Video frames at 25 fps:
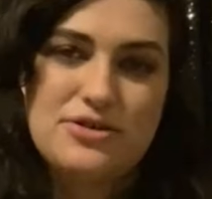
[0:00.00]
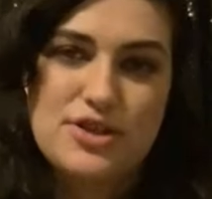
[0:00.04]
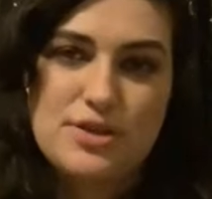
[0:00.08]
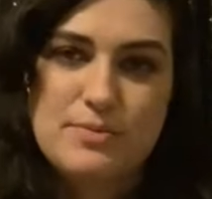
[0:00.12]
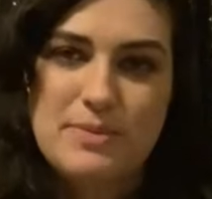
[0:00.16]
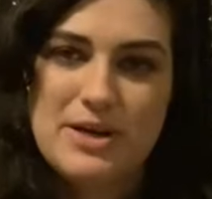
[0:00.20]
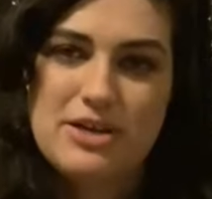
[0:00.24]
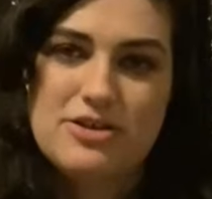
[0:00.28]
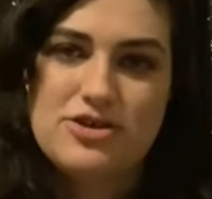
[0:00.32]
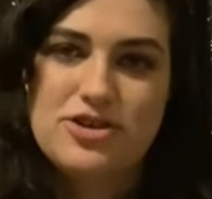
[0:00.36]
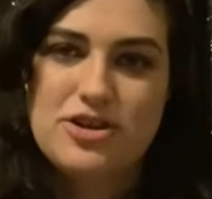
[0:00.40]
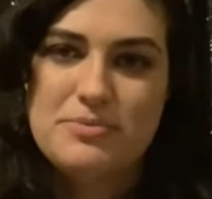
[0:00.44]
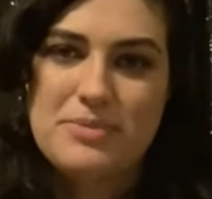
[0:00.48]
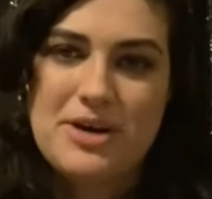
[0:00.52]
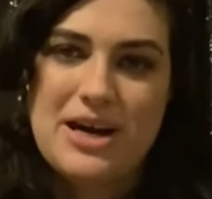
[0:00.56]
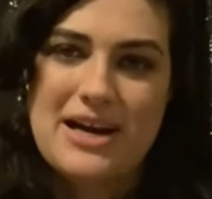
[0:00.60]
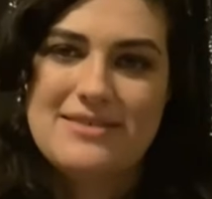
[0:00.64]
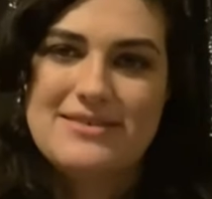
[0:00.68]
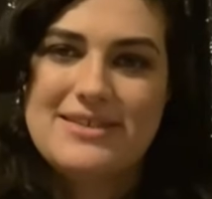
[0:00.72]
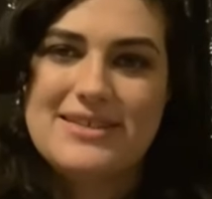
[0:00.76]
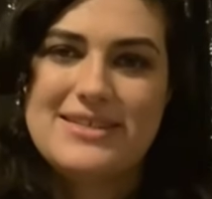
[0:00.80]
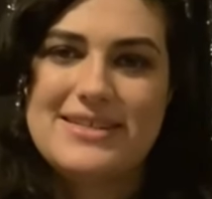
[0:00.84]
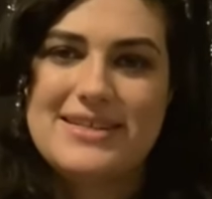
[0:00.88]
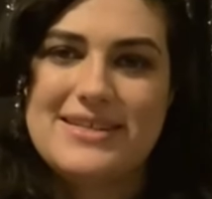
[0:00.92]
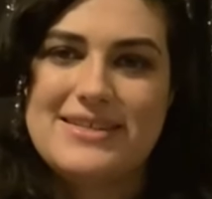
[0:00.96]
little spiritual
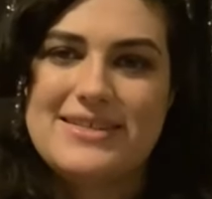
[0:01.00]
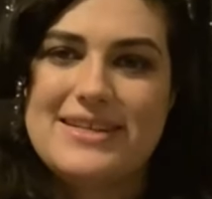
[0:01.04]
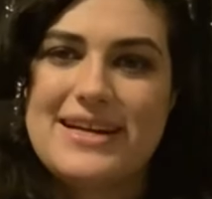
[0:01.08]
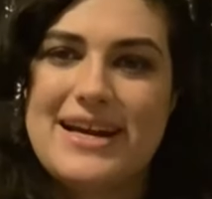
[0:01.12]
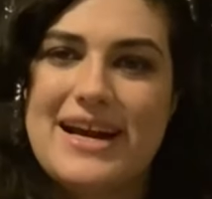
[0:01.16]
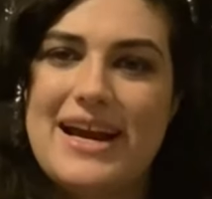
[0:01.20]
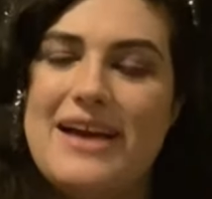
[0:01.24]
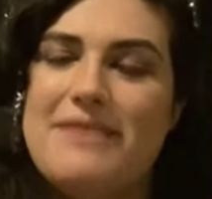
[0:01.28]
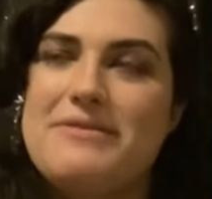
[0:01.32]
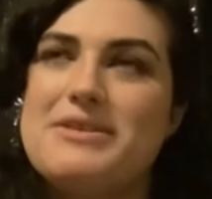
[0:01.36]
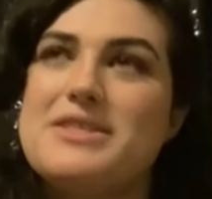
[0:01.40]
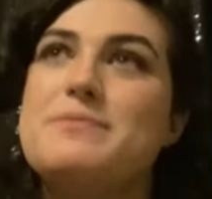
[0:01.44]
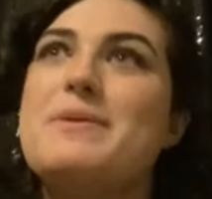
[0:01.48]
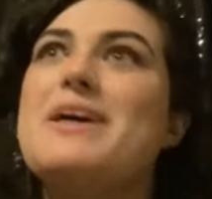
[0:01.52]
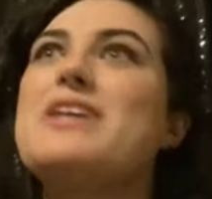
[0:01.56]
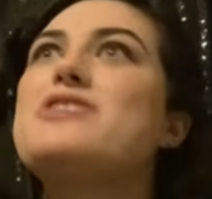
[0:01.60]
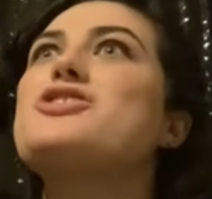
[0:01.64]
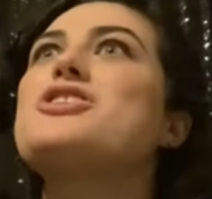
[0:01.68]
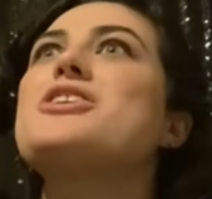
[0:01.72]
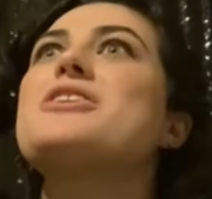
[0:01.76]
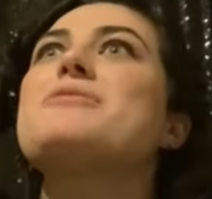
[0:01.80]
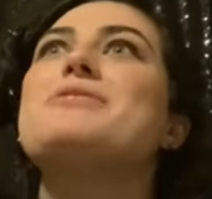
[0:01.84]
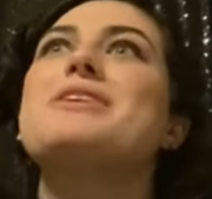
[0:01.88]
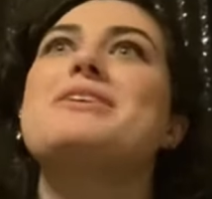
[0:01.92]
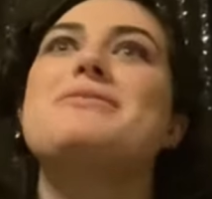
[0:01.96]
practices that I have,
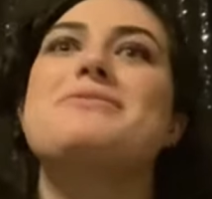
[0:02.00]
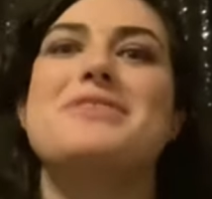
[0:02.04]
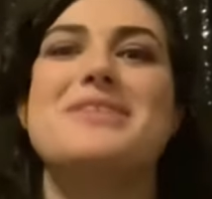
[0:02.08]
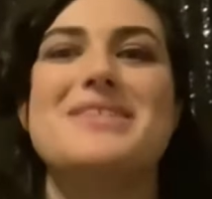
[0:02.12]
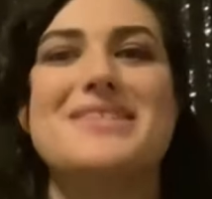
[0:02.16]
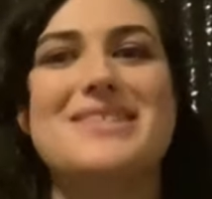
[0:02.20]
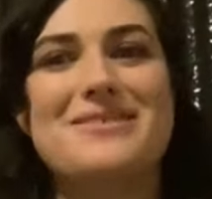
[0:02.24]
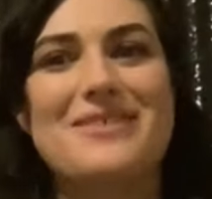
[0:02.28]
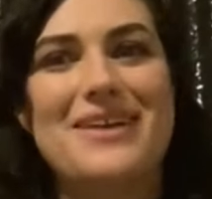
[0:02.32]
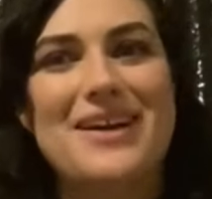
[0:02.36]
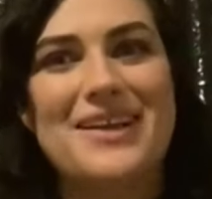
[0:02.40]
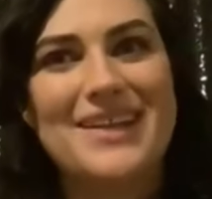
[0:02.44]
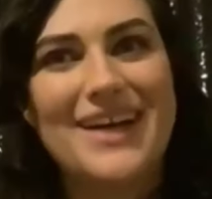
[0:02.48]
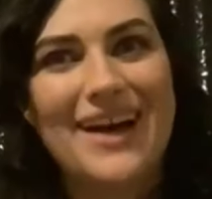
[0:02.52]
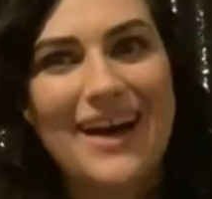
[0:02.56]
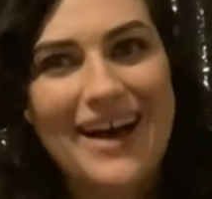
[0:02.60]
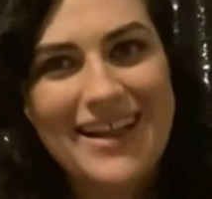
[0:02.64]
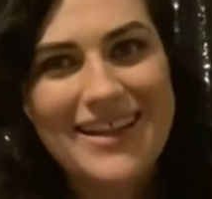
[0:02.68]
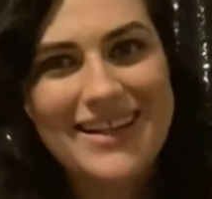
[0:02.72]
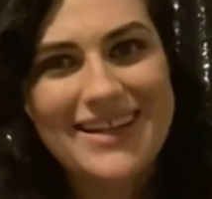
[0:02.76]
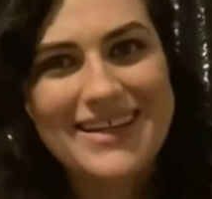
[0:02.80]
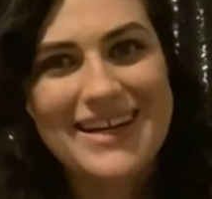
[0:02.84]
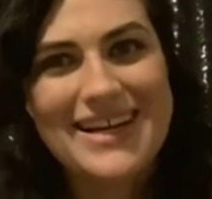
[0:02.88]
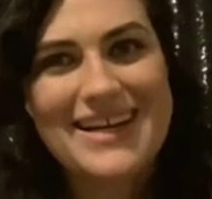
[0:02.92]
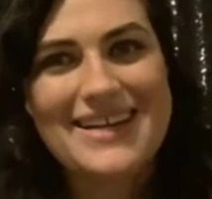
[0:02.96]
especially whenever it's around the
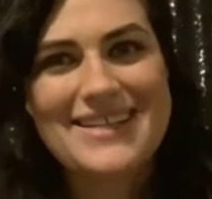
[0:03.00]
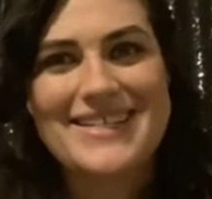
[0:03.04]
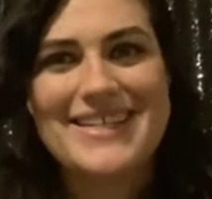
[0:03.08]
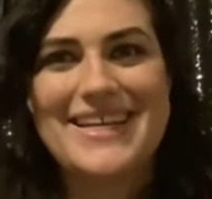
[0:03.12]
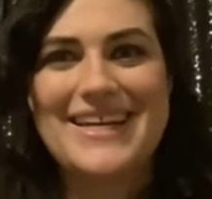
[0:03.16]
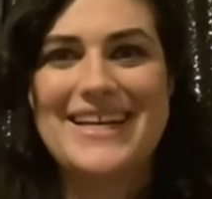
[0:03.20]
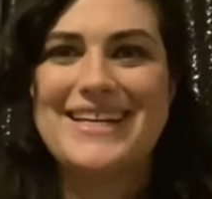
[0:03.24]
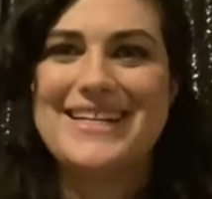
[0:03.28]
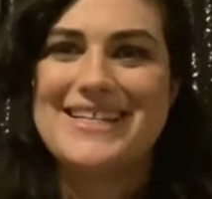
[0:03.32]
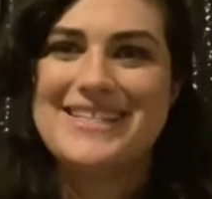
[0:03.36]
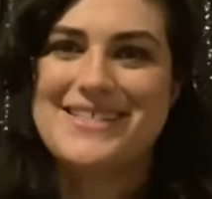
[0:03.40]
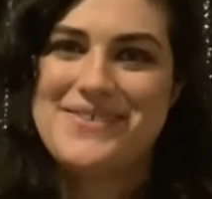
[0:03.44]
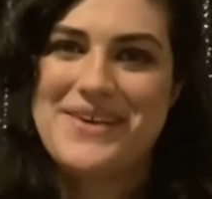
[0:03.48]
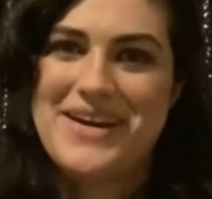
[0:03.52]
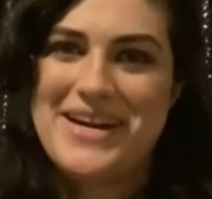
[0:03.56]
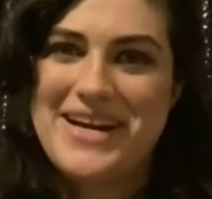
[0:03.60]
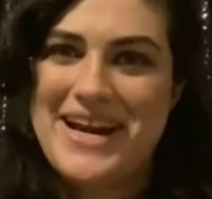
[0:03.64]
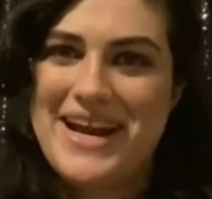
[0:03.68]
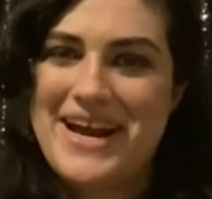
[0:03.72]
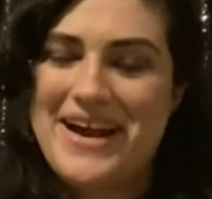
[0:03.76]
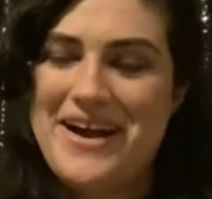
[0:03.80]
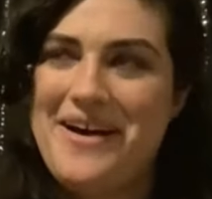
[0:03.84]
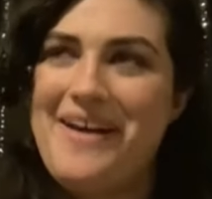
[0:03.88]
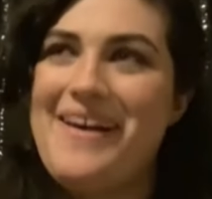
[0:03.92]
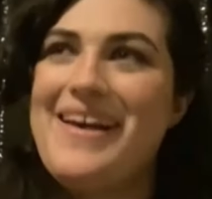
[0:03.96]
holidays, like it is right
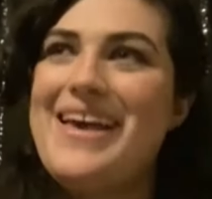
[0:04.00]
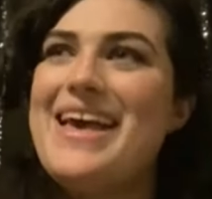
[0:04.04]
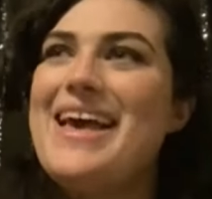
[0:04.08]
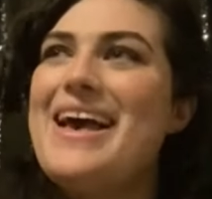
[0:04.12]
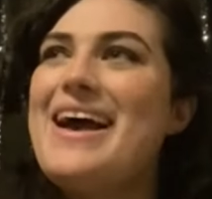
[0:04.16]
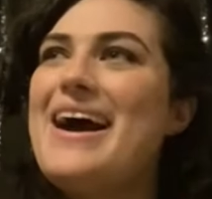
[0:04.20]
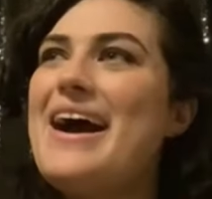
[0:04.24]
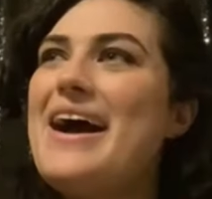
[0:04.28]
now.